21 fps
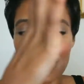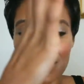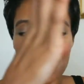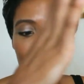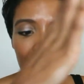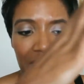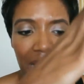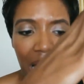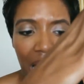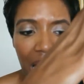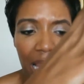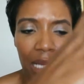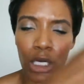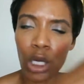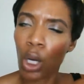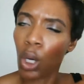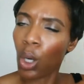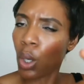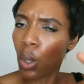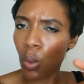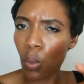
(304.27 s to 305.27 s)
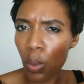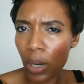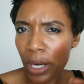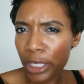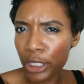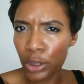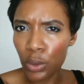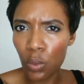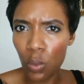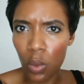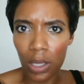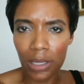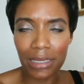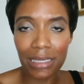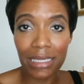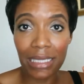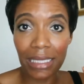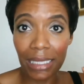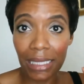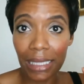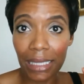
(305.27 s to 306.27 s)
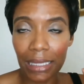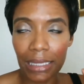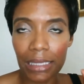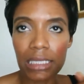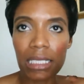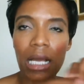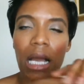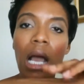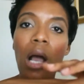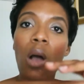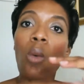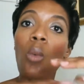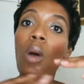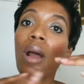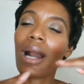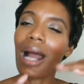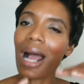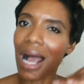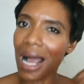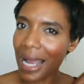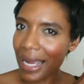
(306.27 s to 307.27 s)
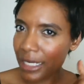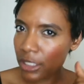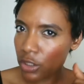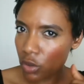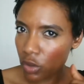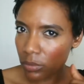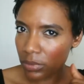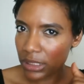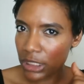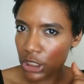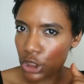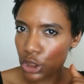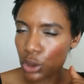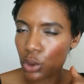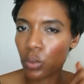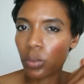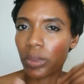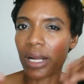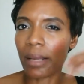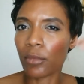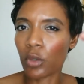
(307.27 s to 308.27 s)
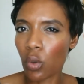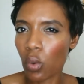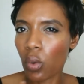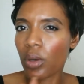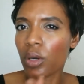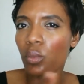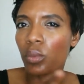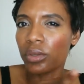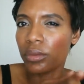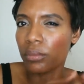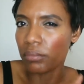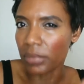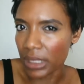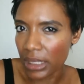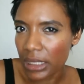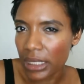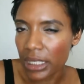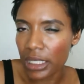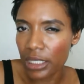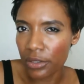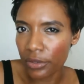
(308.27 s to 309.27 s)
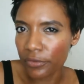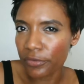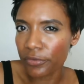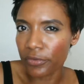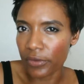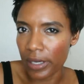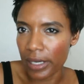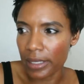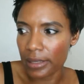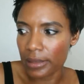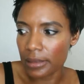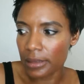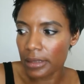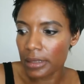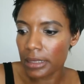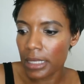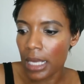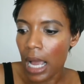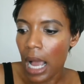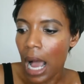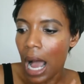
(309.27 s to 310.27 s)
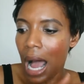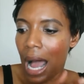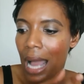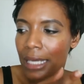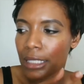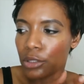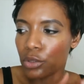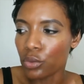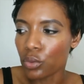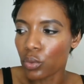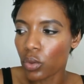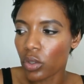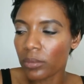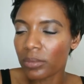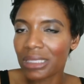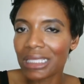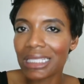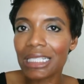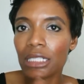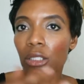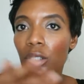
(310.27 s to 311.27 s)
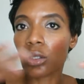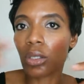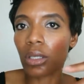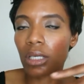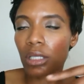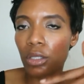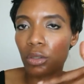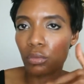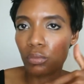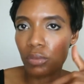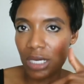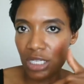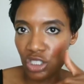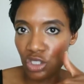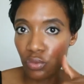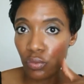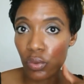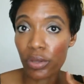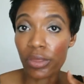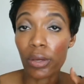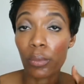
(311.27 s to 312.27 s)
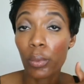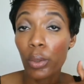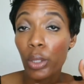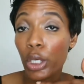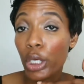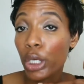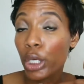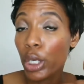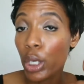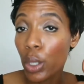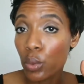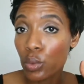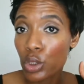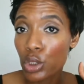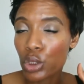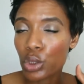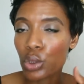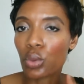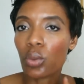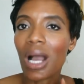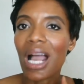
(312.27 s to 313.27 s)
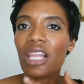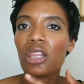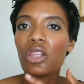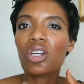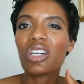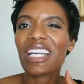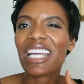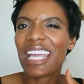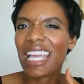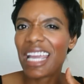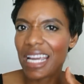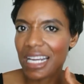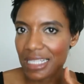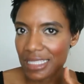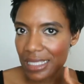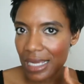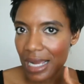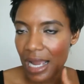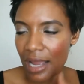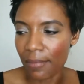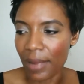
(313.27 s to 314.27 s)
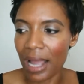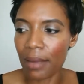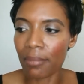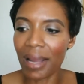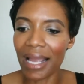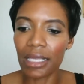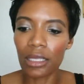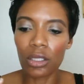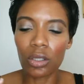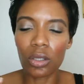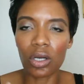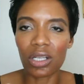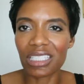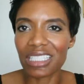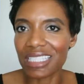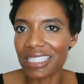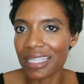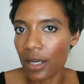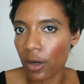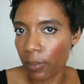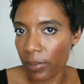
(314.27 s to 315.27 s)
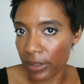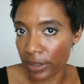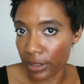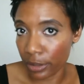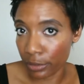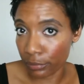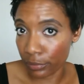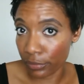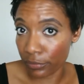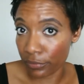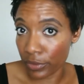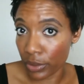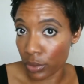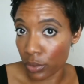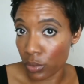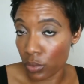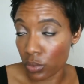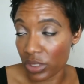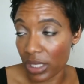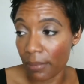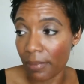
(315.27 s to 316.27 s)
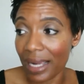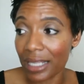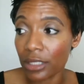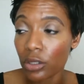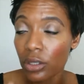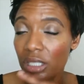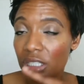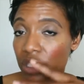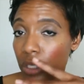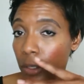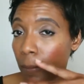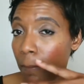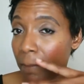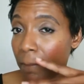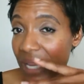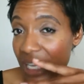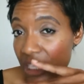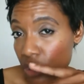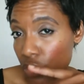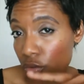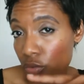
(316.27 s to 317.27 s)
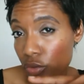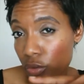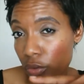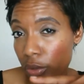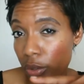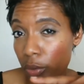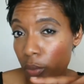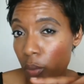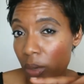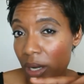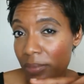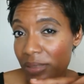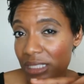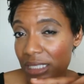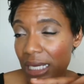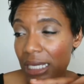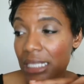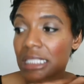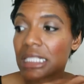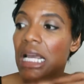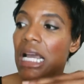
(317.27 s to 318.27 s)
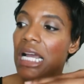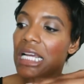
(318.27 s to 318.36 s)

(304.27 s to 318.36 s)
to decide what you want to eat, what I normally do when I'm going with meat eater friends, I normally look at the restaurant that we're going to go to. I look ahead of time. I might look on Yelp at their reviews. I might look at their menus on their websites